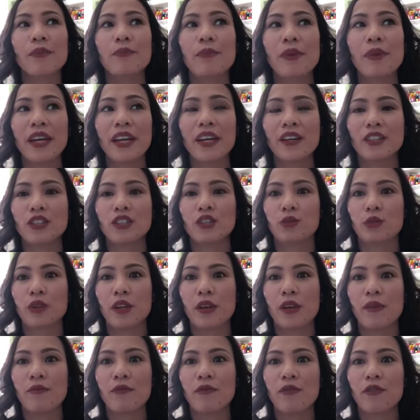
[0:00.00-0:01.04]
a bigger
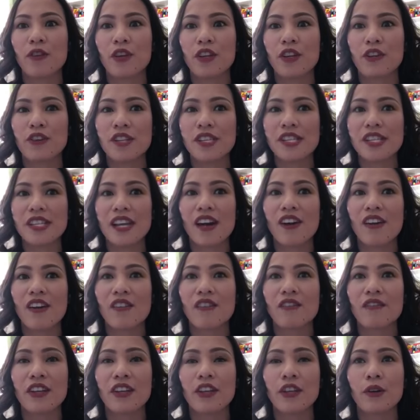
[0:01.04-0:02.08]
dream for
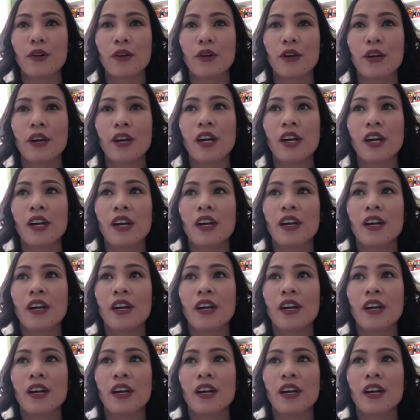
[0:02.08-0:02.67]
yourself and your